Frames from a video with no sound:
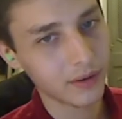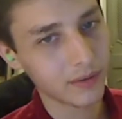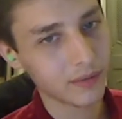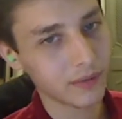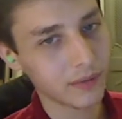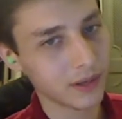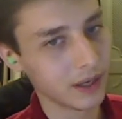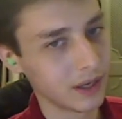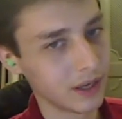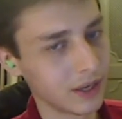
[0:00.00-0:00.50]

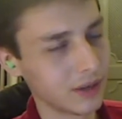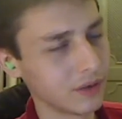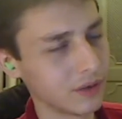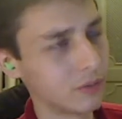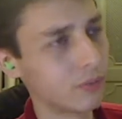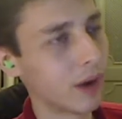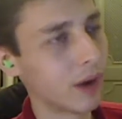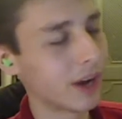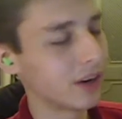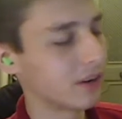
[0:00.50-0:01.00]
It
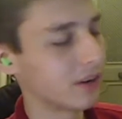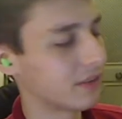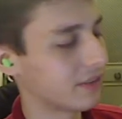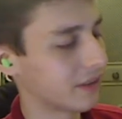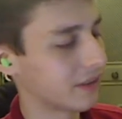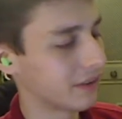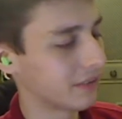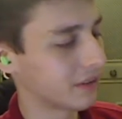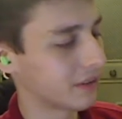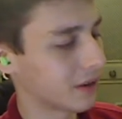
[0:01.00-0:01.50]
renders
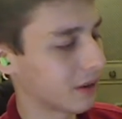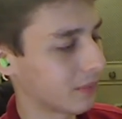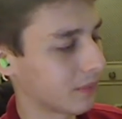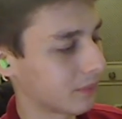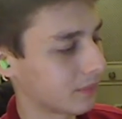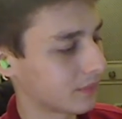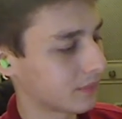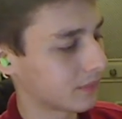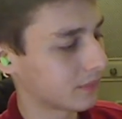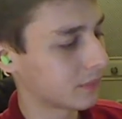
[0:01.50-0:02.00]
his
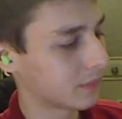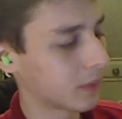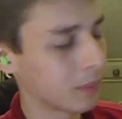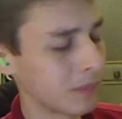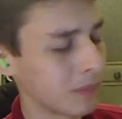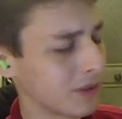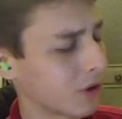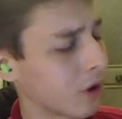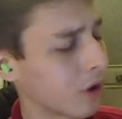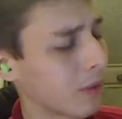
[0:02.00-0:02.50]

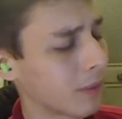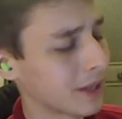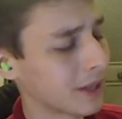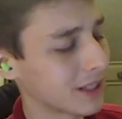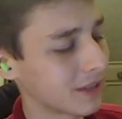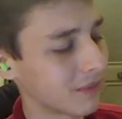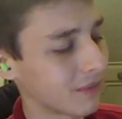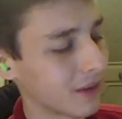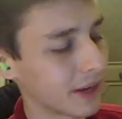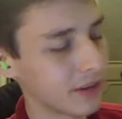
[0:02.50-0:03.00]
absorbing
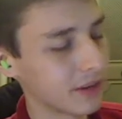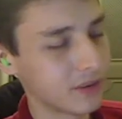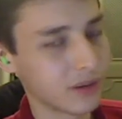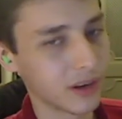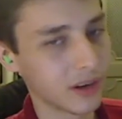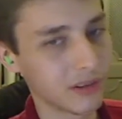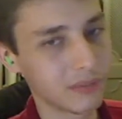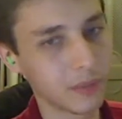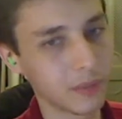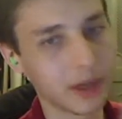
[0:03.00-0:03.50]
device
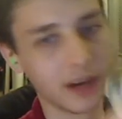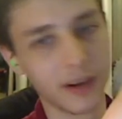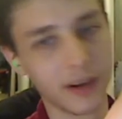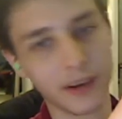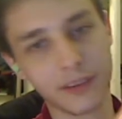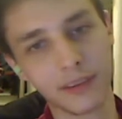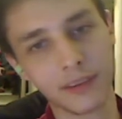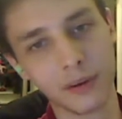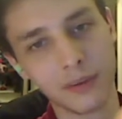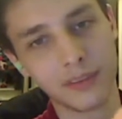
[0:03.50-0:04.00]
transparent,
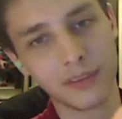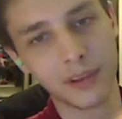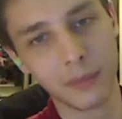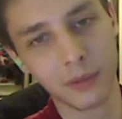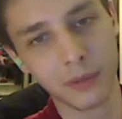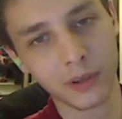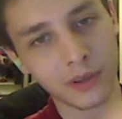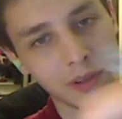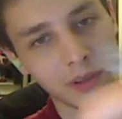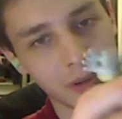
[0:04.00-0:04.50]
so he's
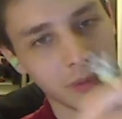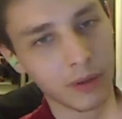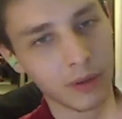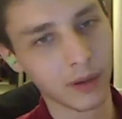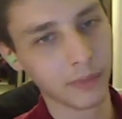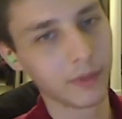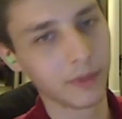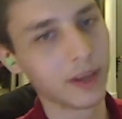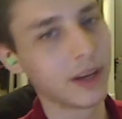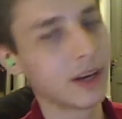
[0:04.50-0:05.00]
able to
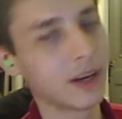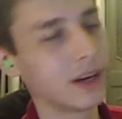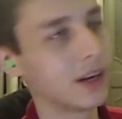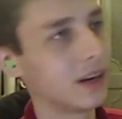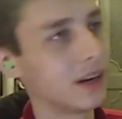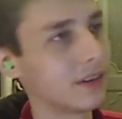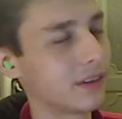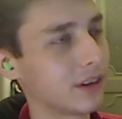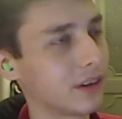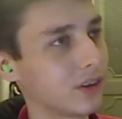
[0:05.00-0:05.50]

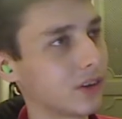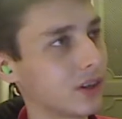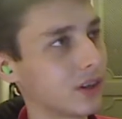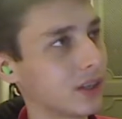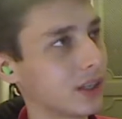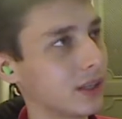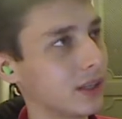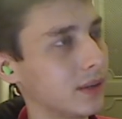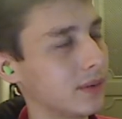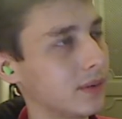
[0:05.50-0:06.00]
essentially